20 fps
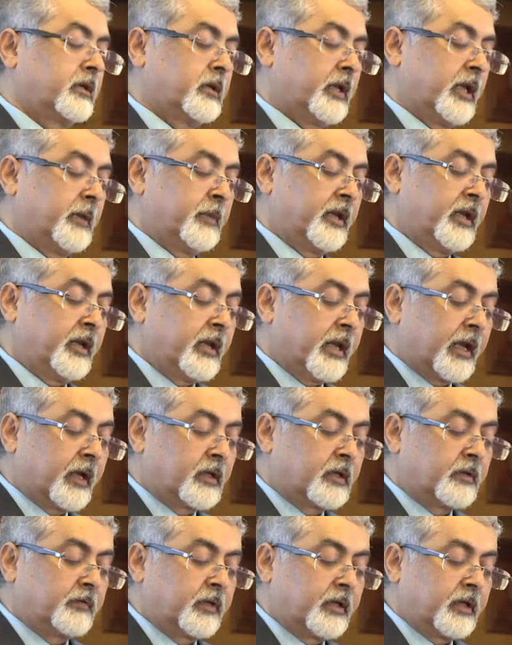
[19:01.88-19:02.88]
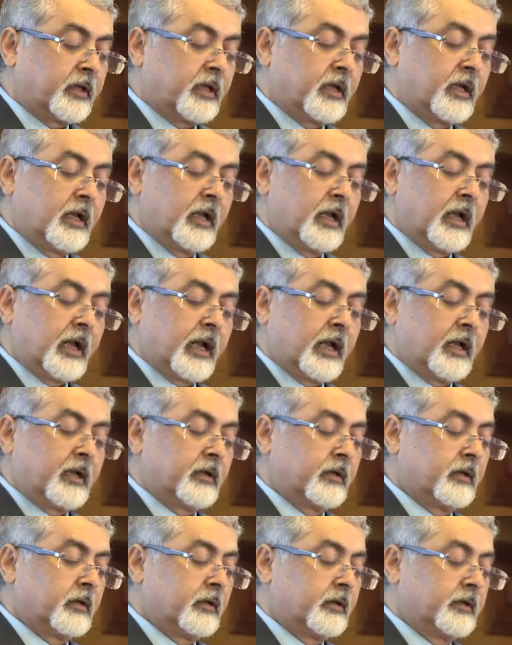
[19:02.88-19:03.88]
in M&A activity, and